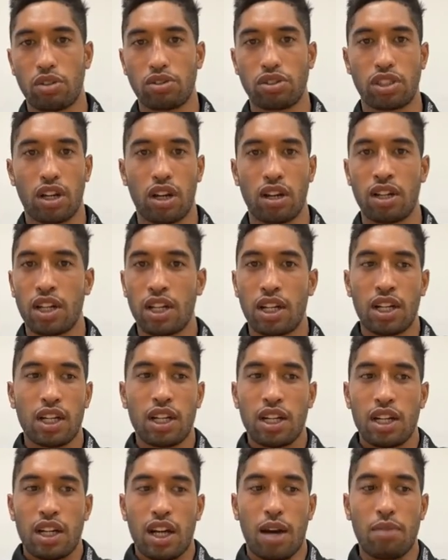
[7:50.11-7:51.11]
So
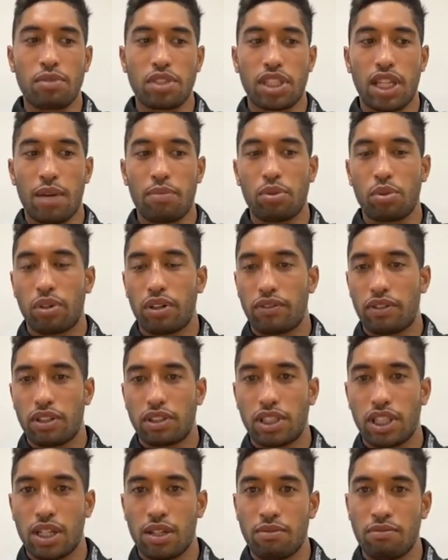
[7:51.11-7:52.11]
I'm just happy where the
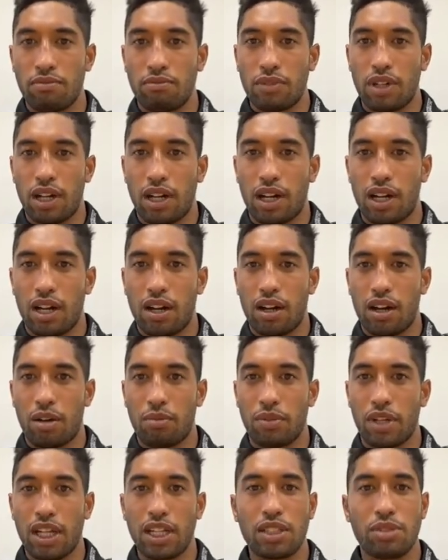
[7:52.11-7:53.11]
team
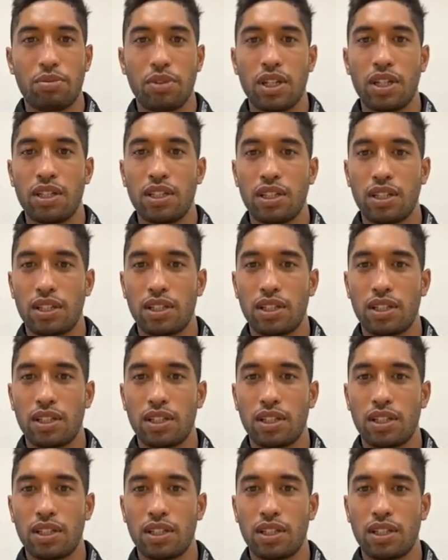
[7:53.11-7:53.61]
um, needs me.